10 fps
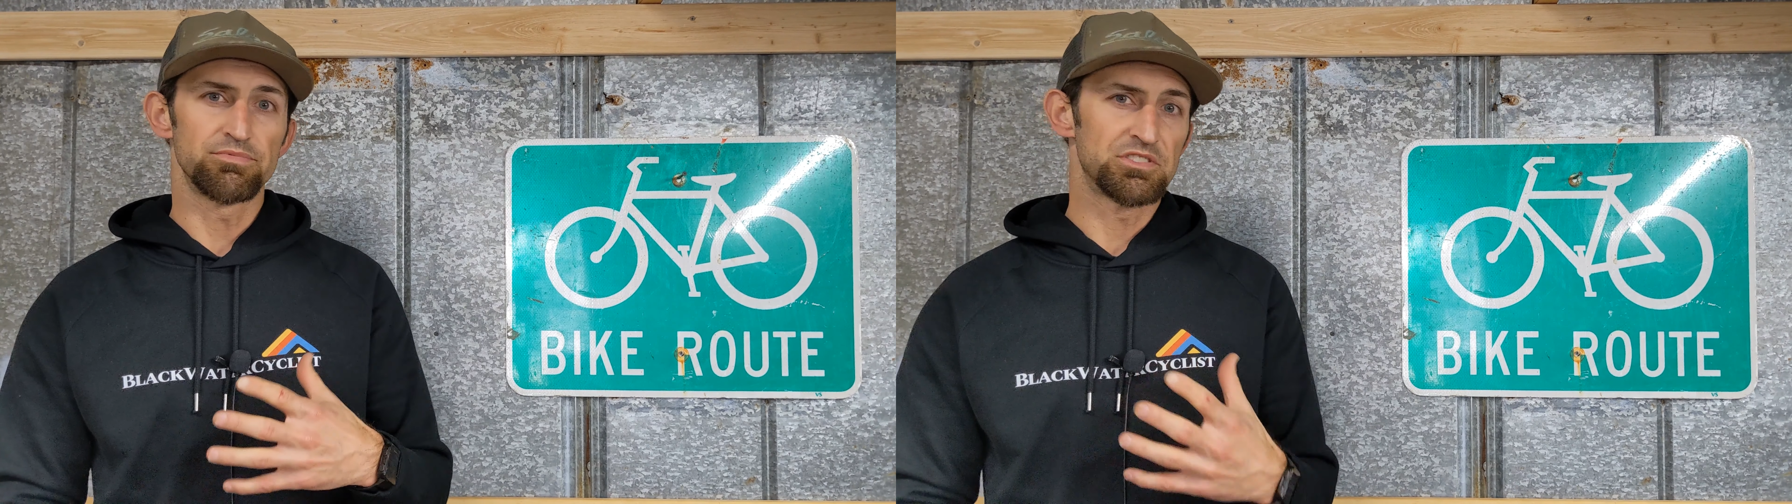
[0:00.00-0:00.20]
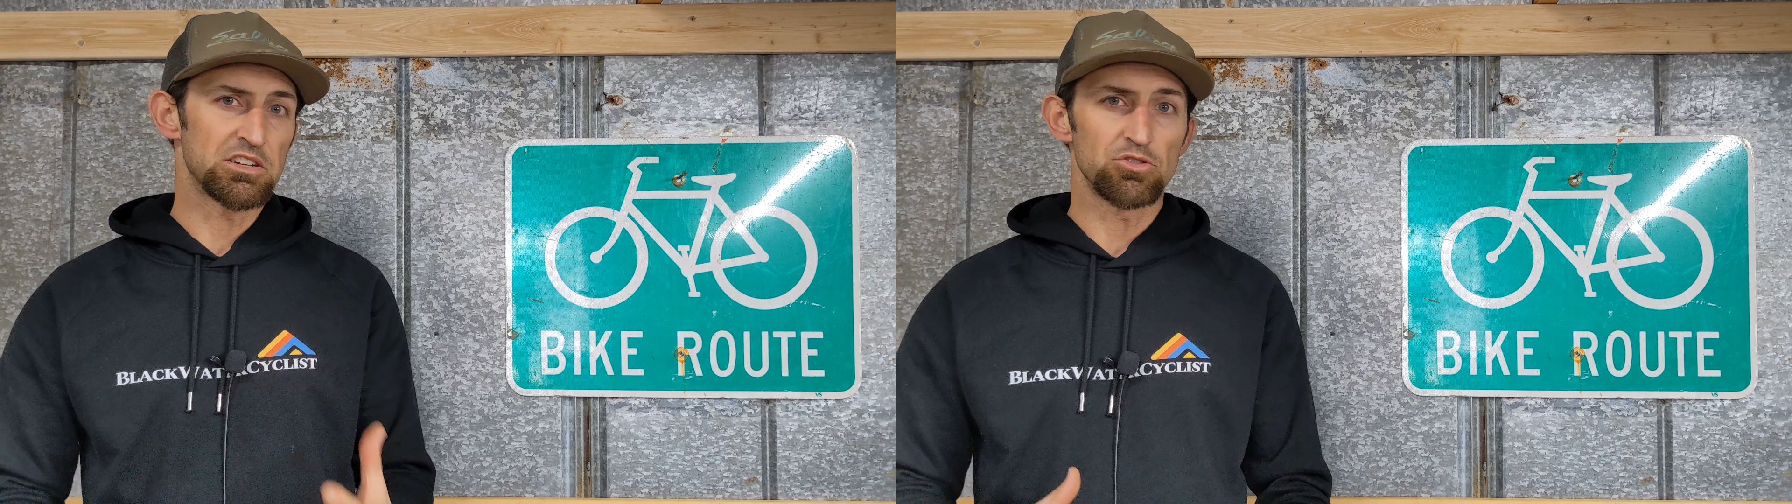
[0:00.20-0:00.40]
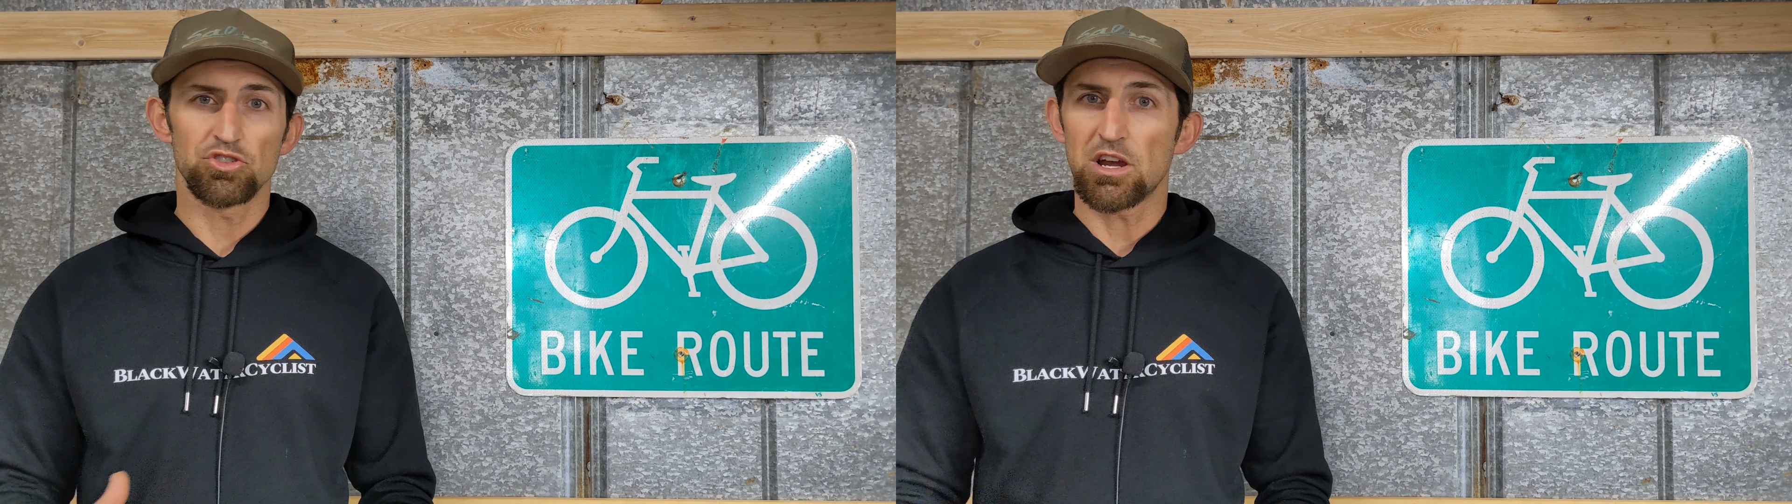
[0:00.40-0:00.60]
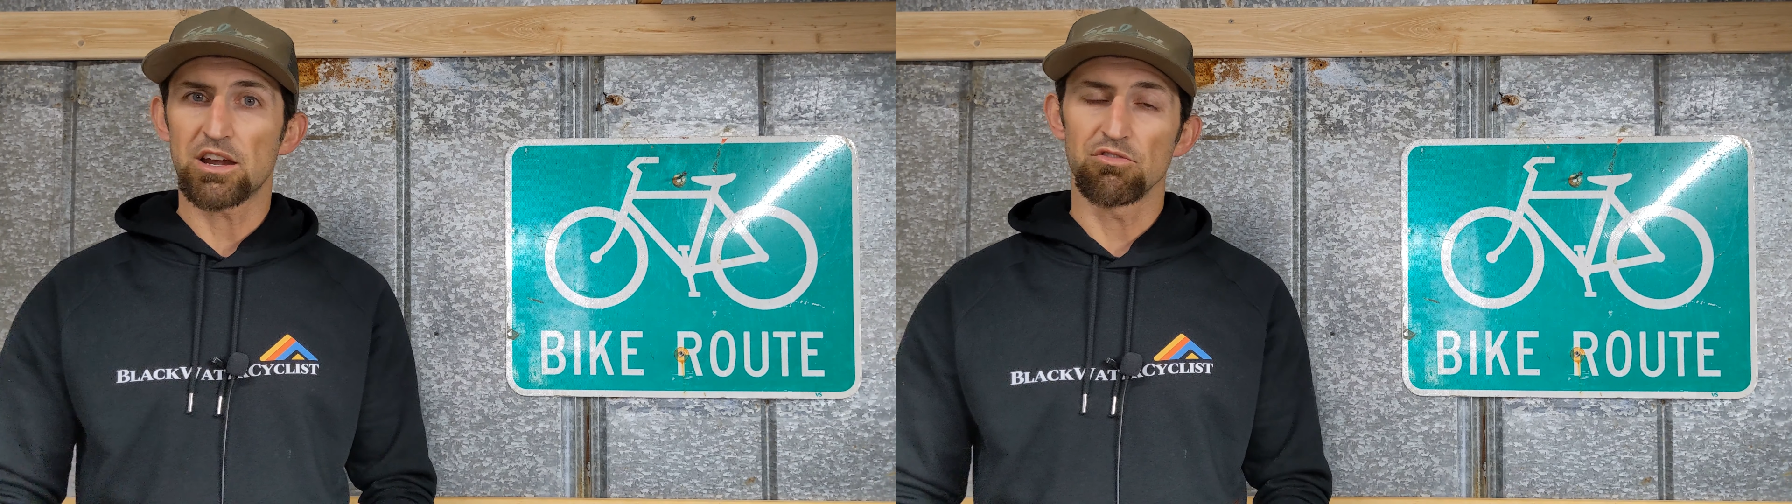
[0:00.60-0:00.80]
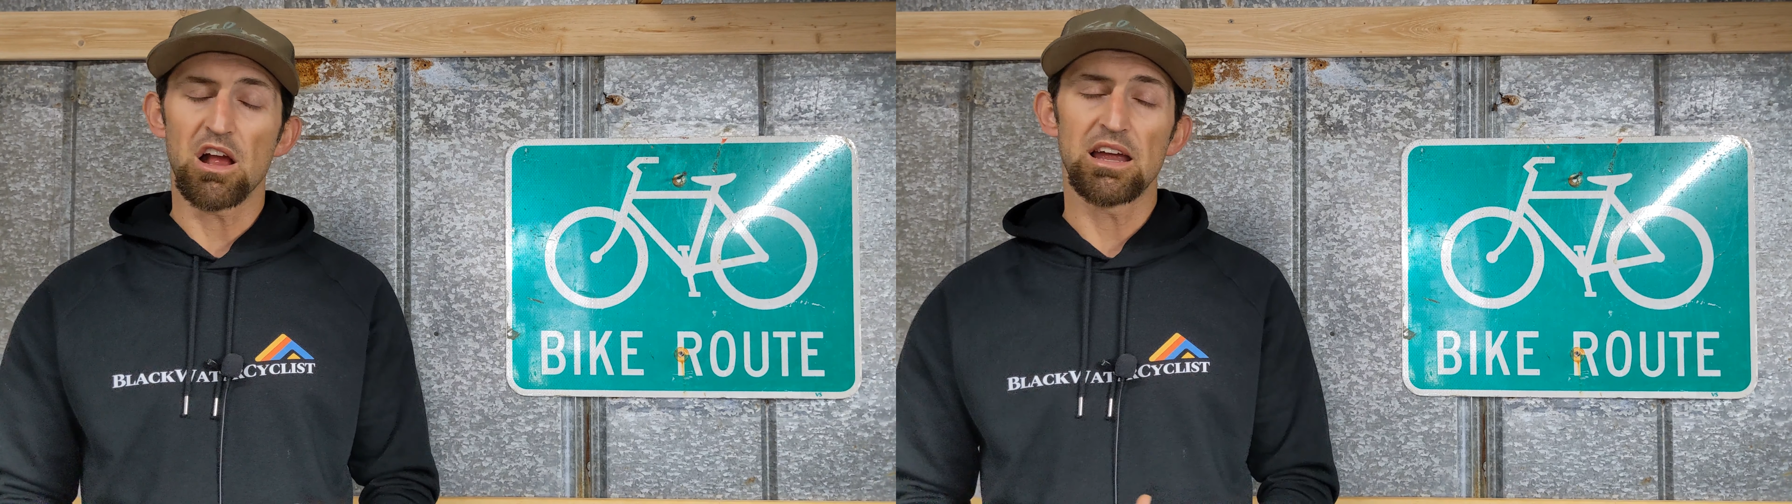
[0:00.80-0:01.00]
single
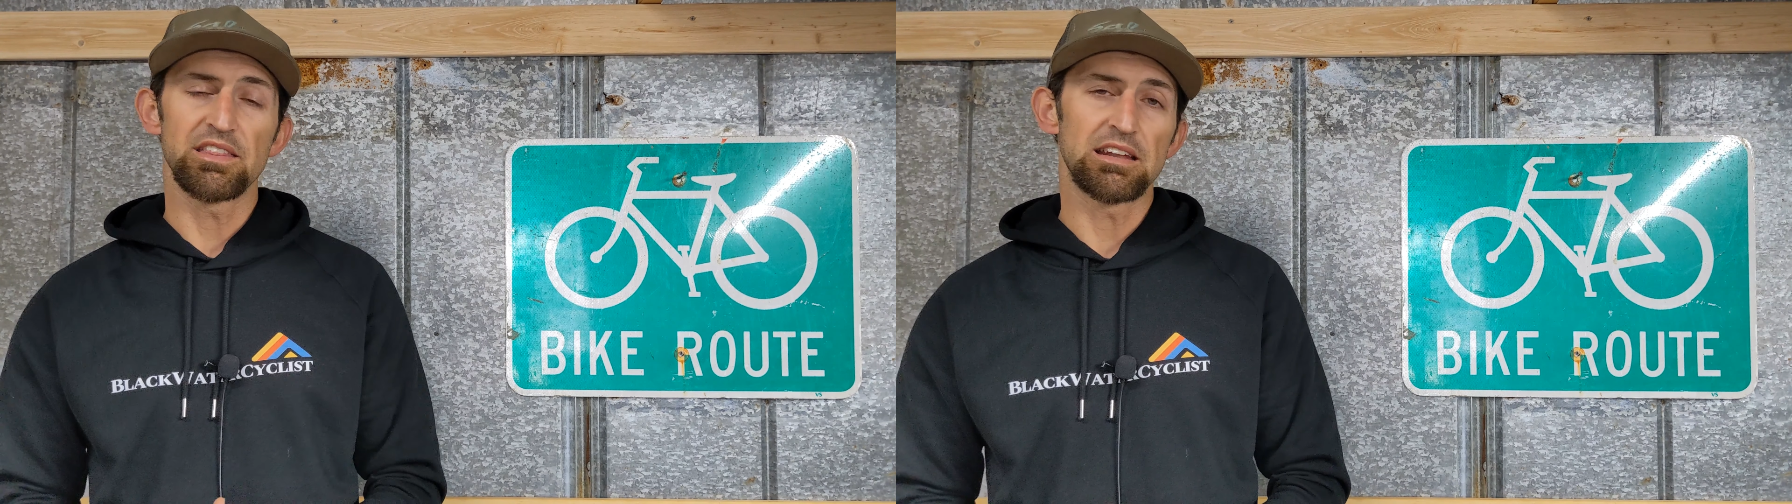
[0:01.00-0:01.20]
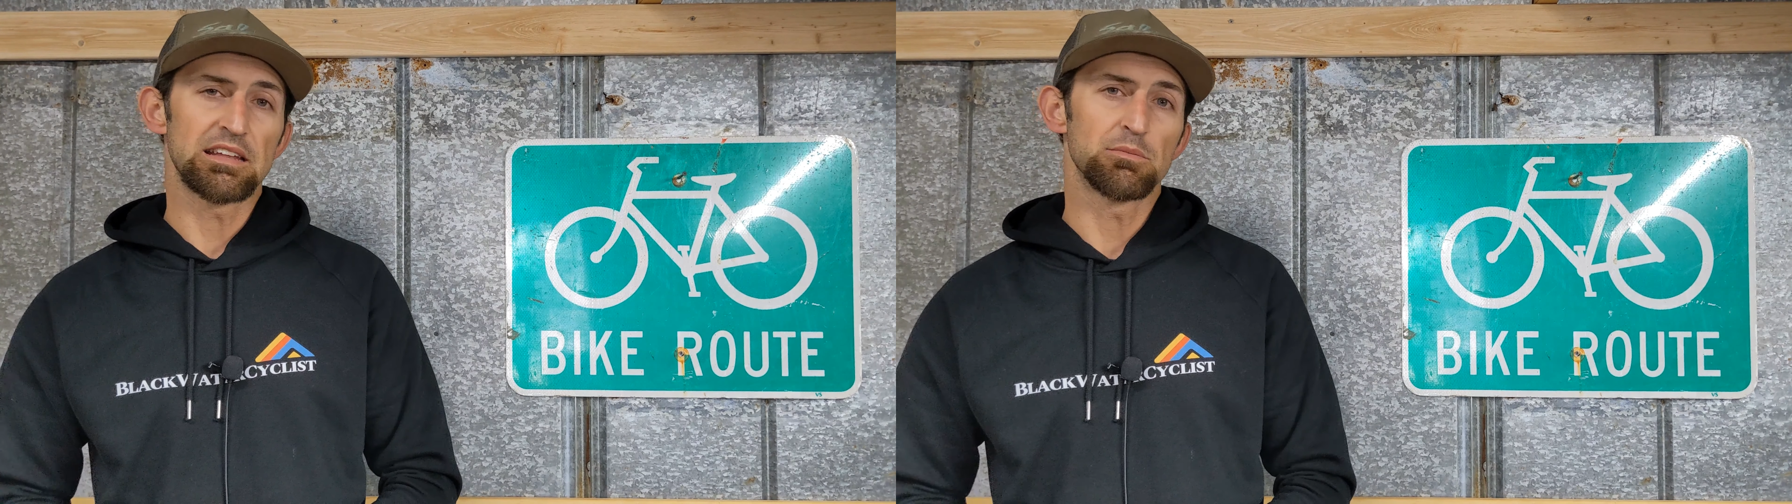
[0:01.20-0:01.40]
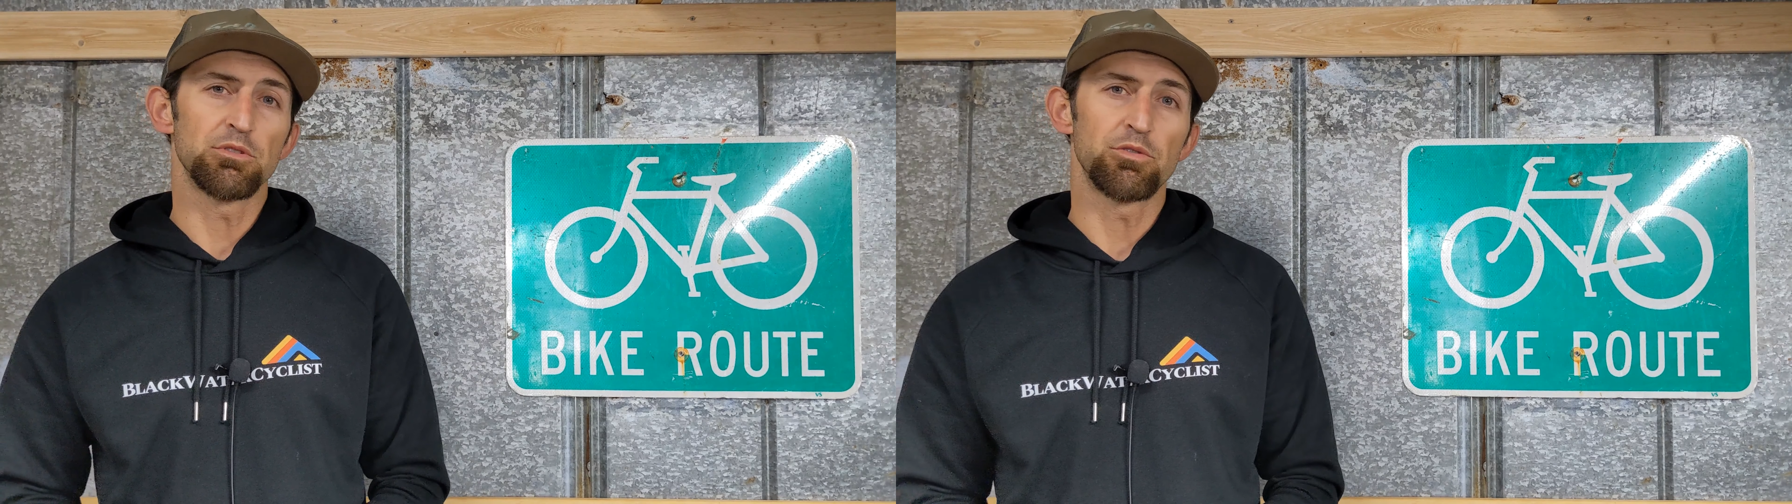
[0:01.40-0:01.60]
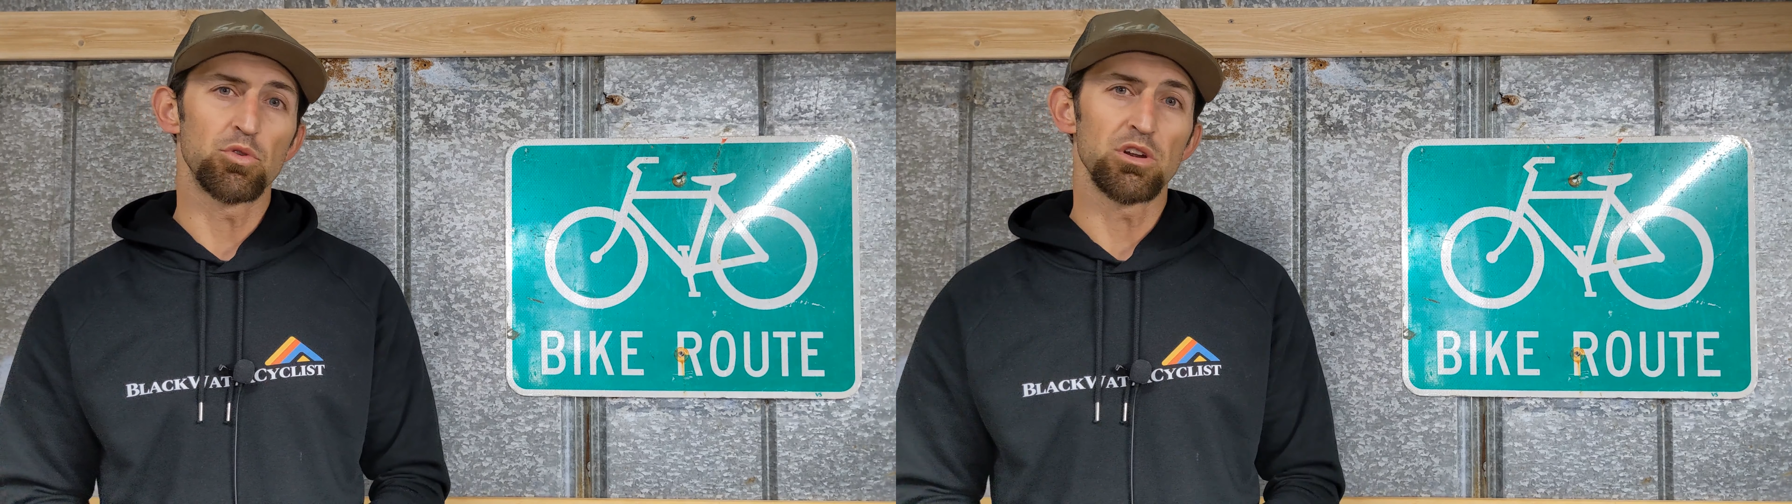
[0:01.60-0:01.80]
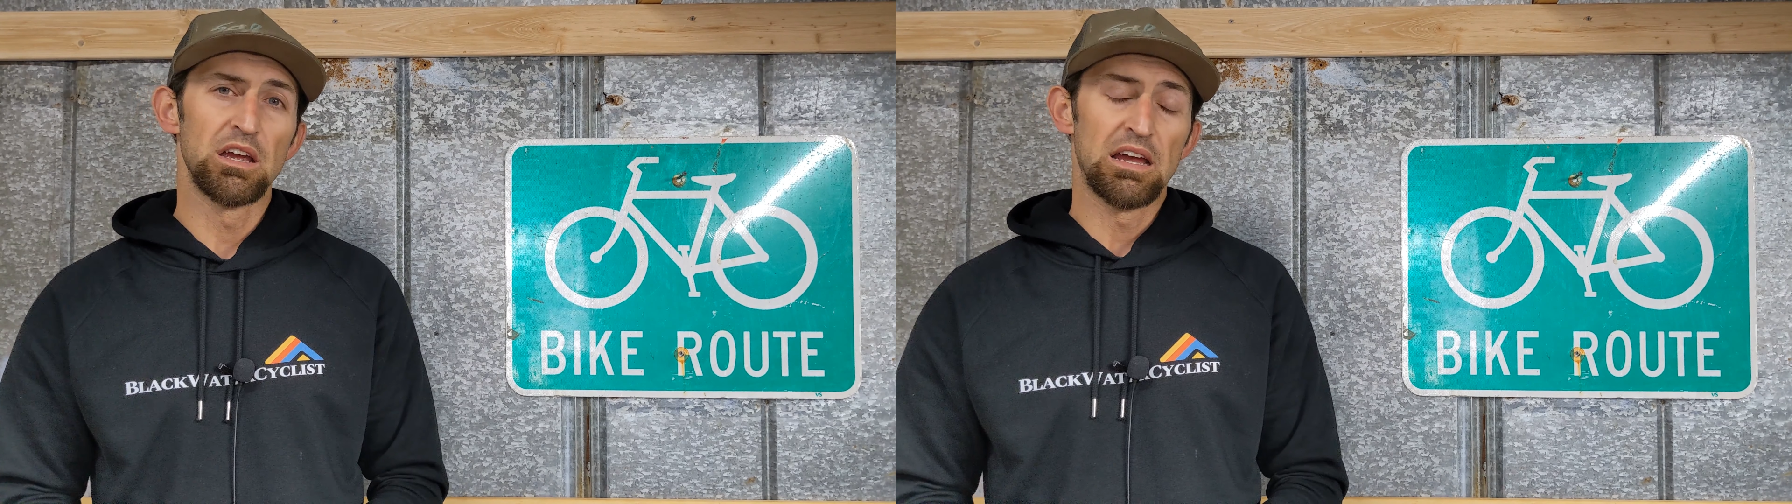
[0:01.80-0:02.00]
track ride that I did
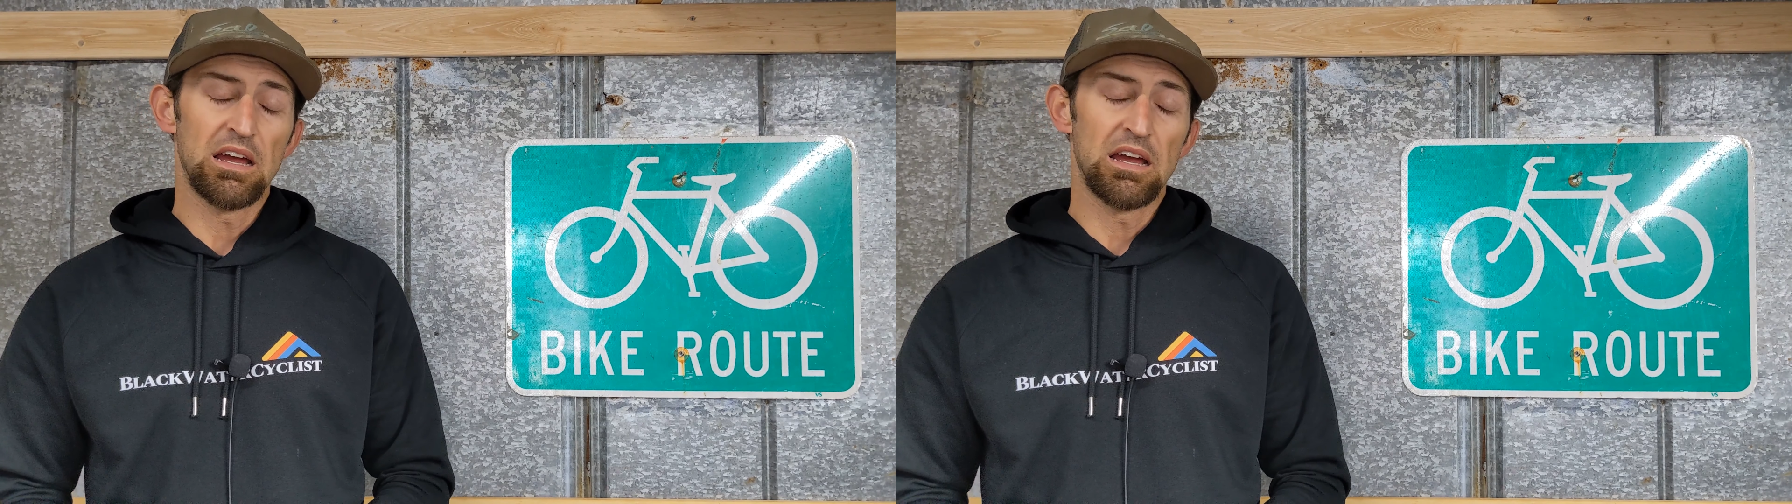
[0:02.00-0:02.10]
before,